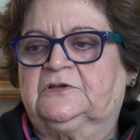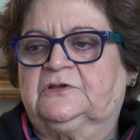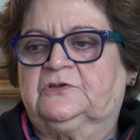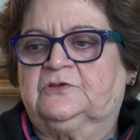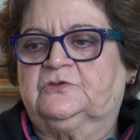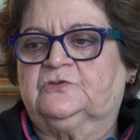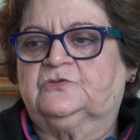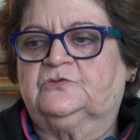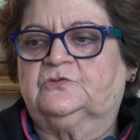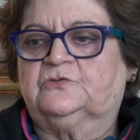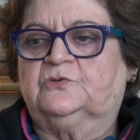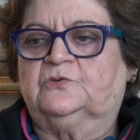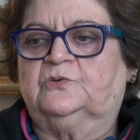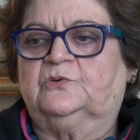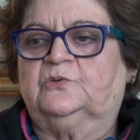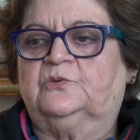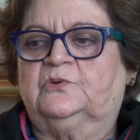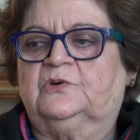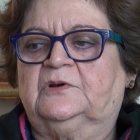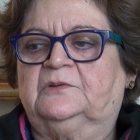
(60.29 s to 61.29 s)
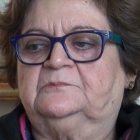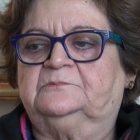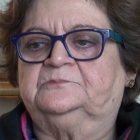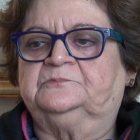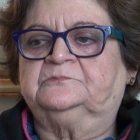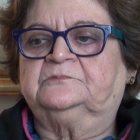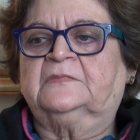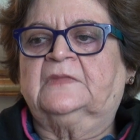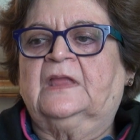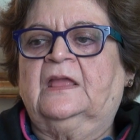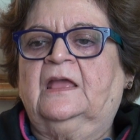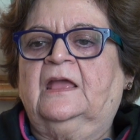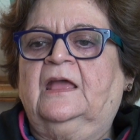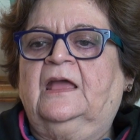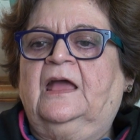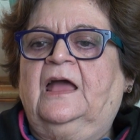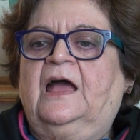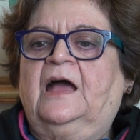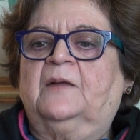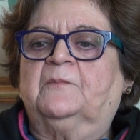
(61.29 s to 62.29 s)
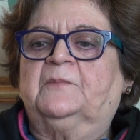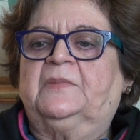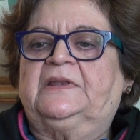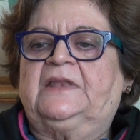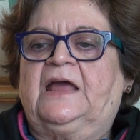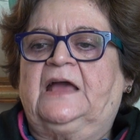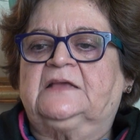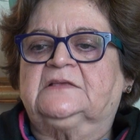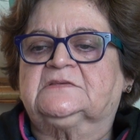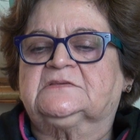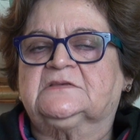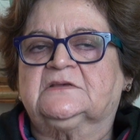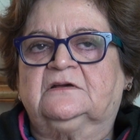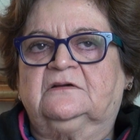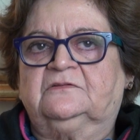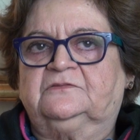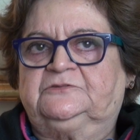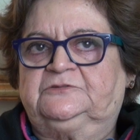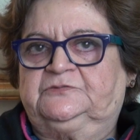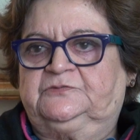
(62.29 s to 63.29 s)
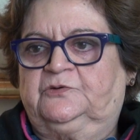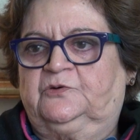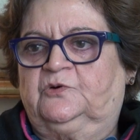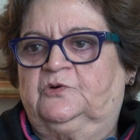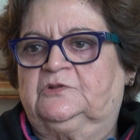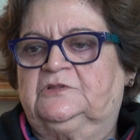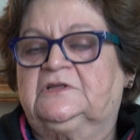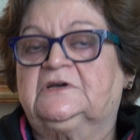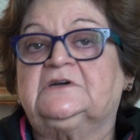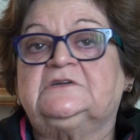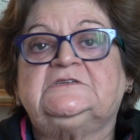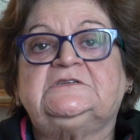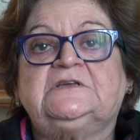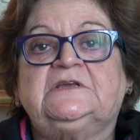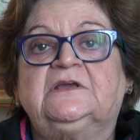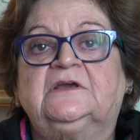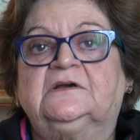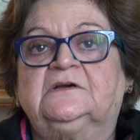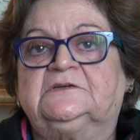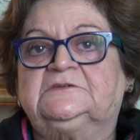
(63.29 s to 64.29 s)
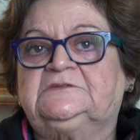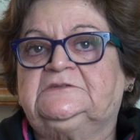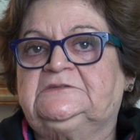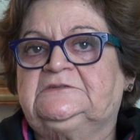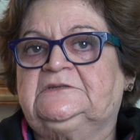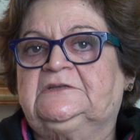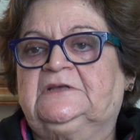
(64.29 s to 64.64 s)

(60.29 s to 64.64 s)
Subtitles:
So, but I served for 30 years